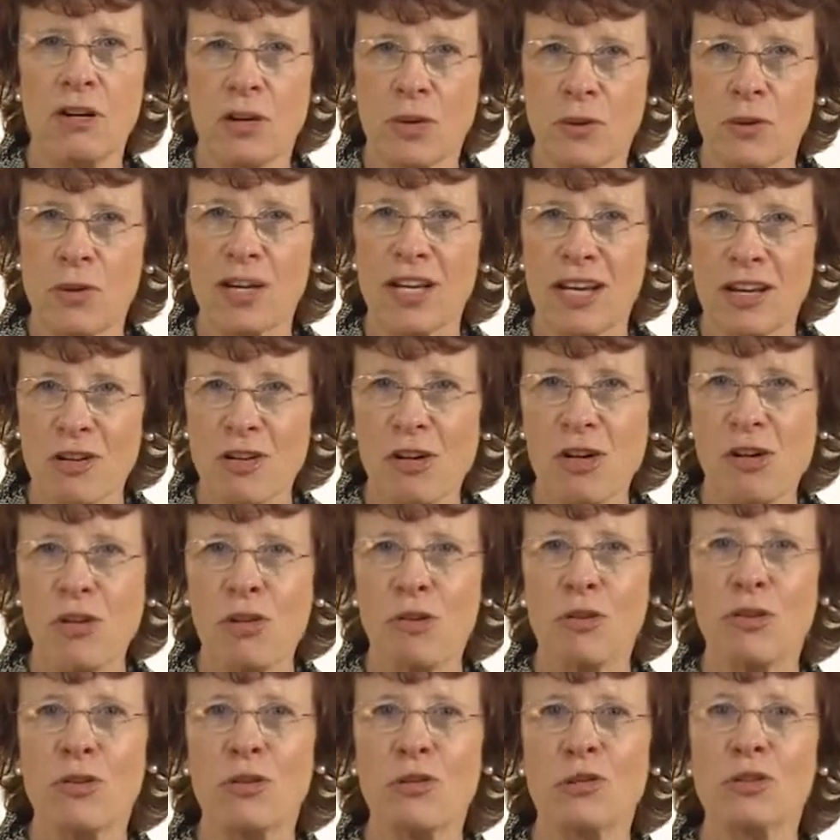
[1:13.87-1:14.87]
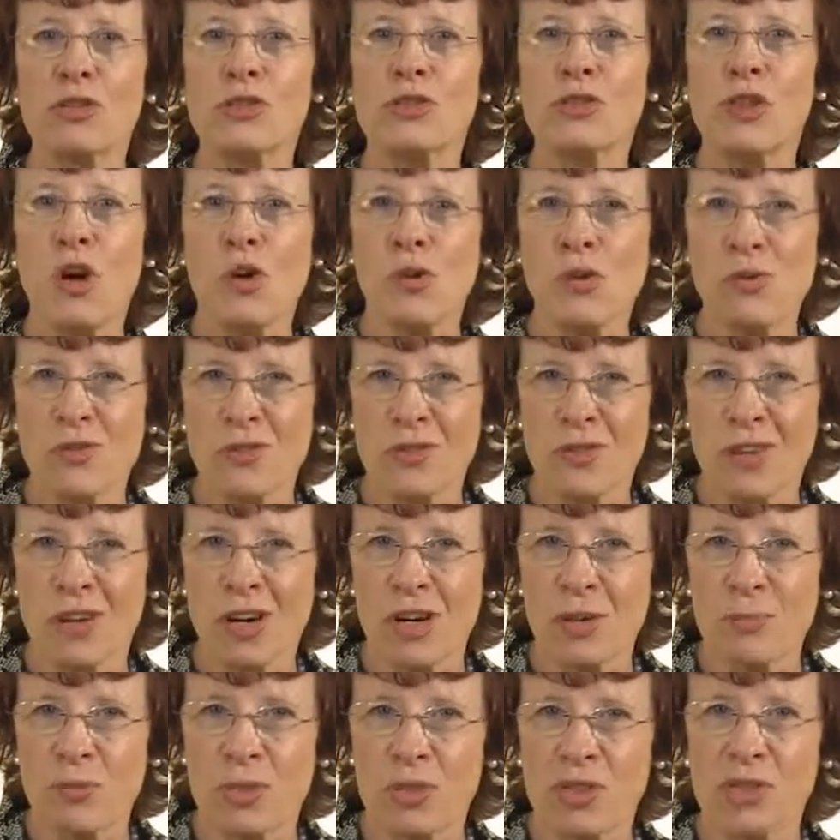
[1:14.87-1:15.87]
what I call those known
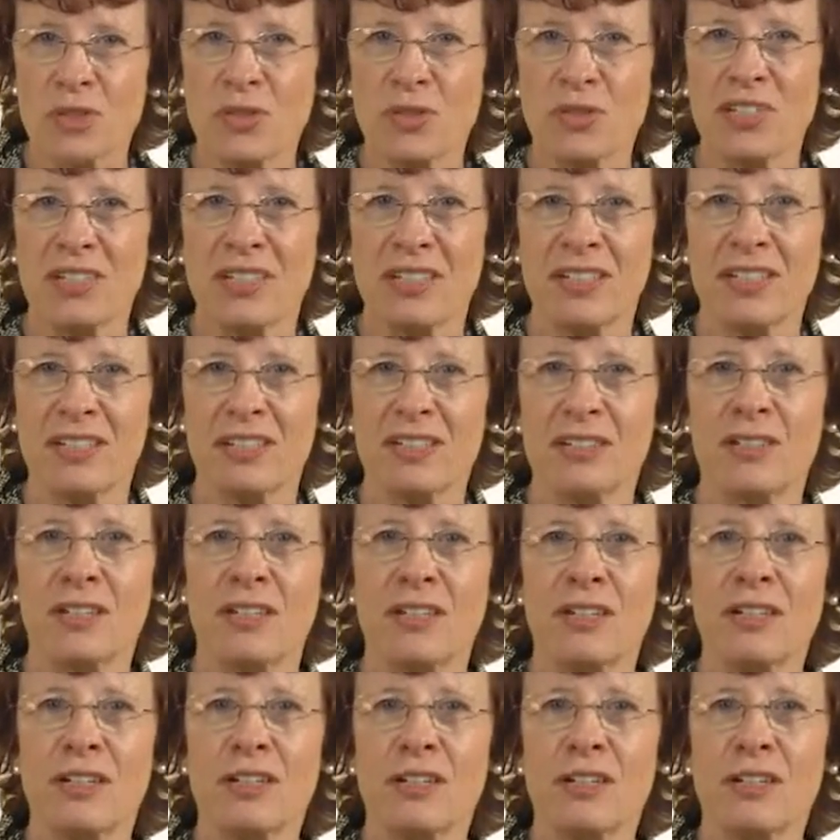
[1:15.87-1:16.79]
opportunities